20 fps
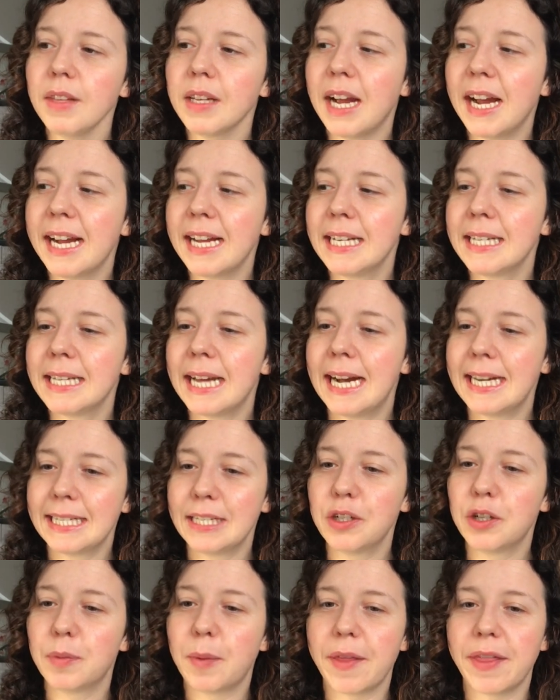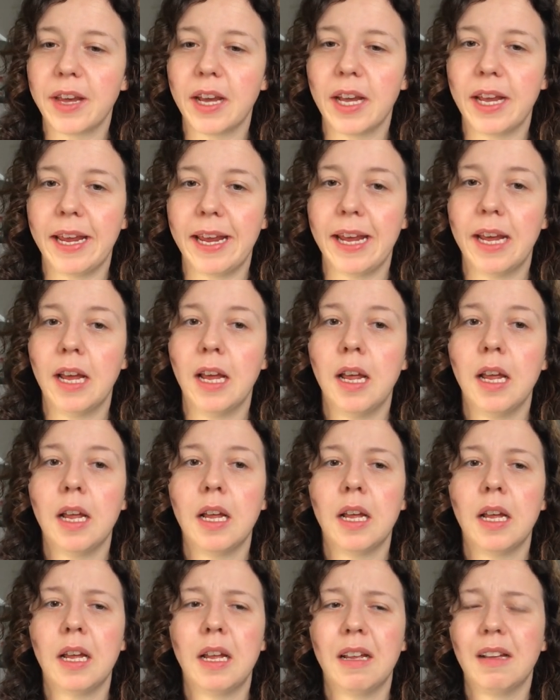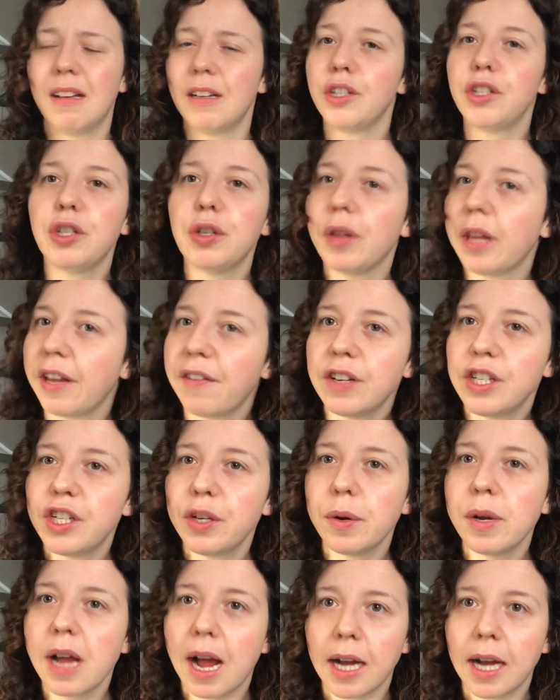And I didn't know whether do they even do an